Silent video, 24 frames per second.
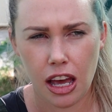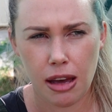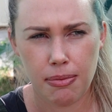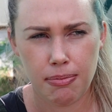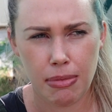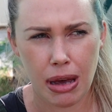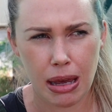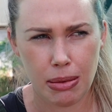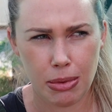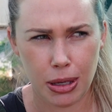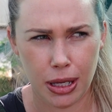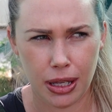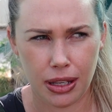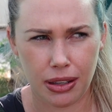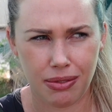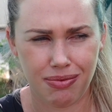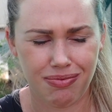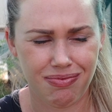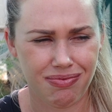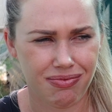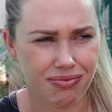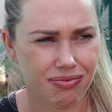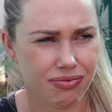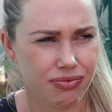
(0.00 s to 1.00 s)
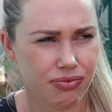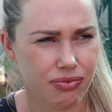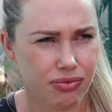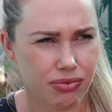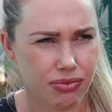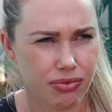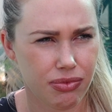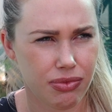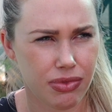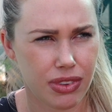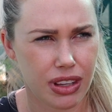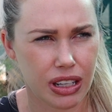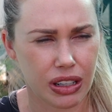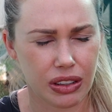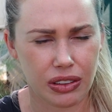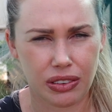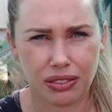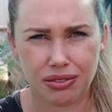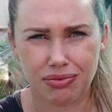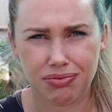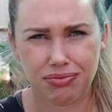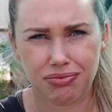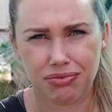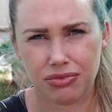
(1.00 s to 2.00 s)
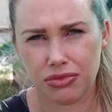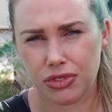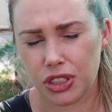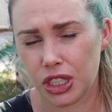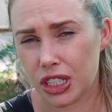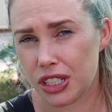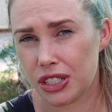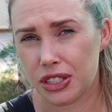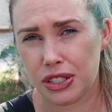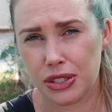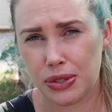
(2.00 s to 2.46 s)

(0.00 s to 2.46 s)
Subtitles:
Maybe they're just